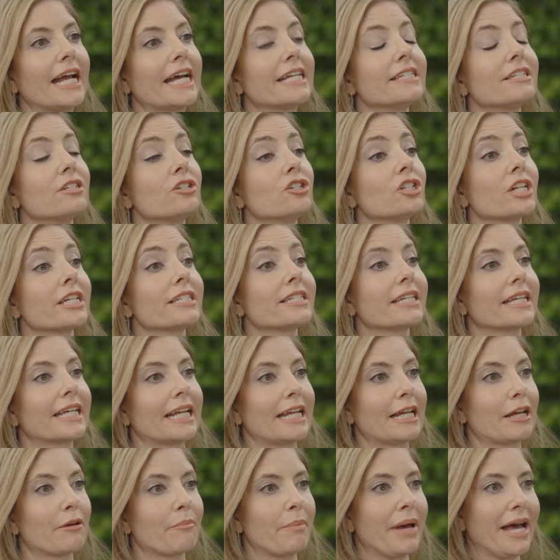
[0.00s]
had suggested
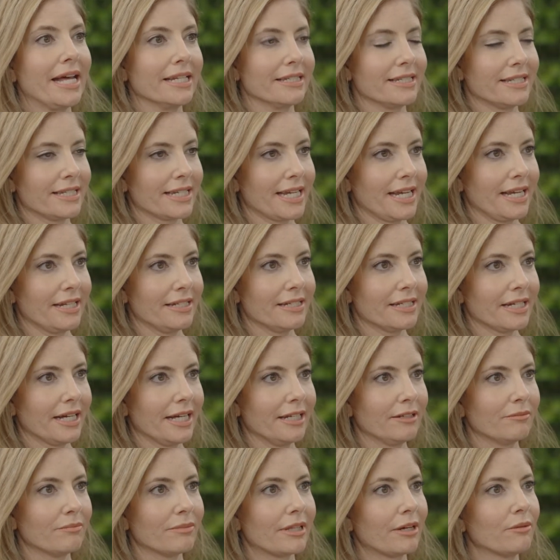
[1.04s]
getting a PET scan
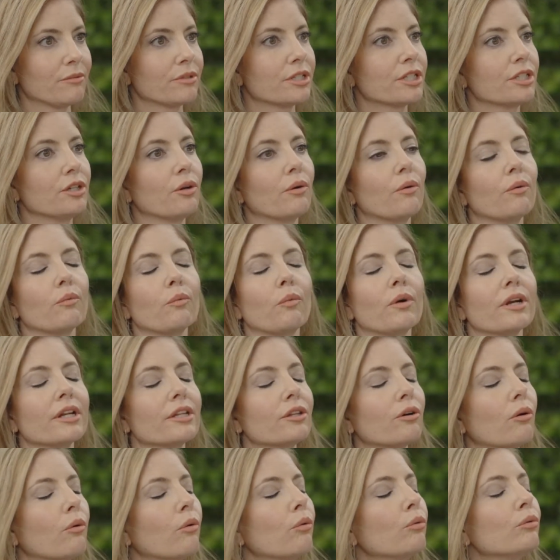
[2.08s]
done. That was one of
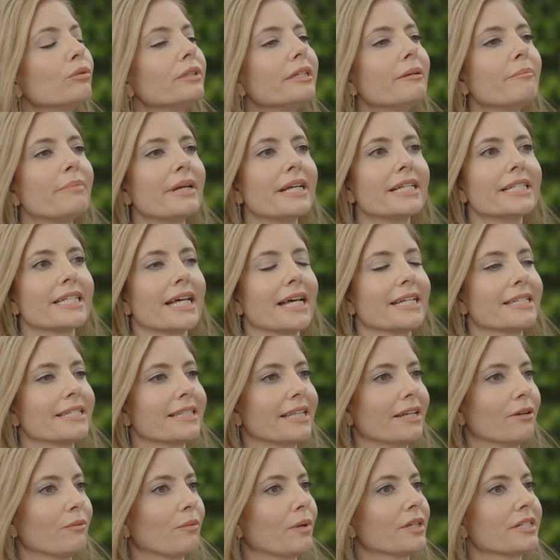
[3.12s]
the only big tests
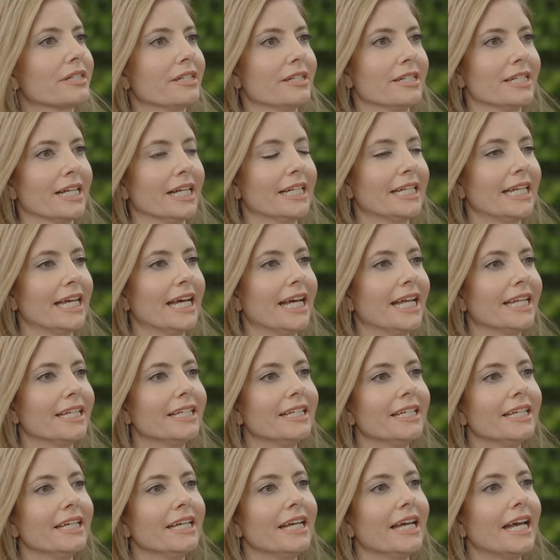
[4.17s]
that wasn't done yet.
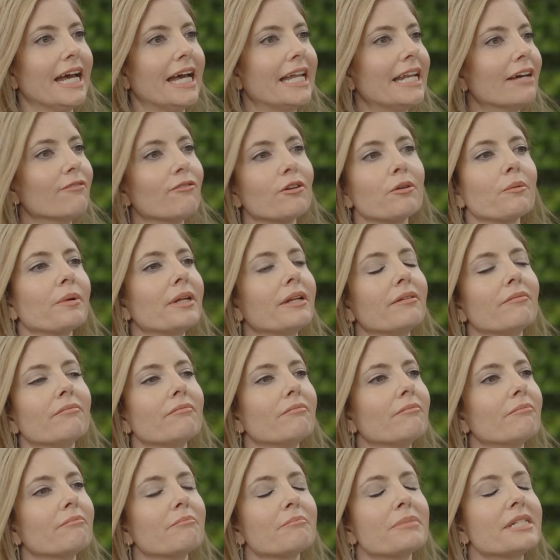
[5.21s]
And everyone
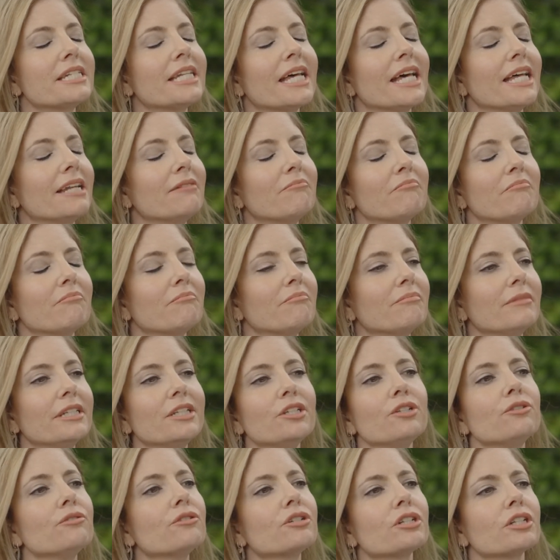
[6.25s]
said that
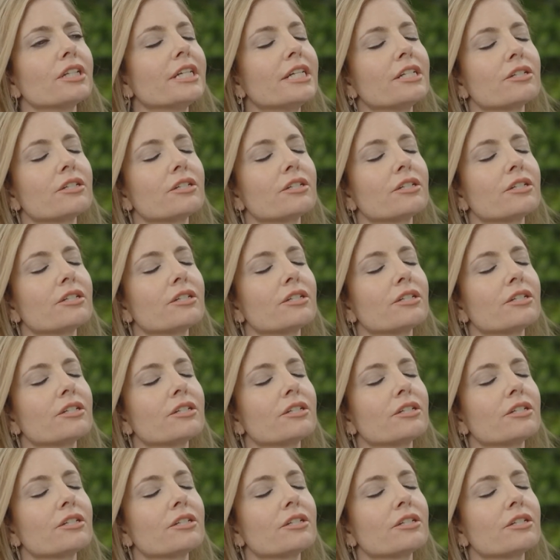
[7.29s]
usually